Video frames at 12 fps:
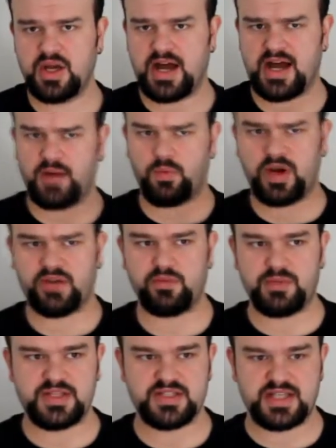One of
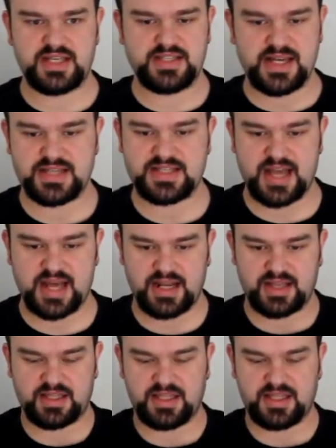them is he does that,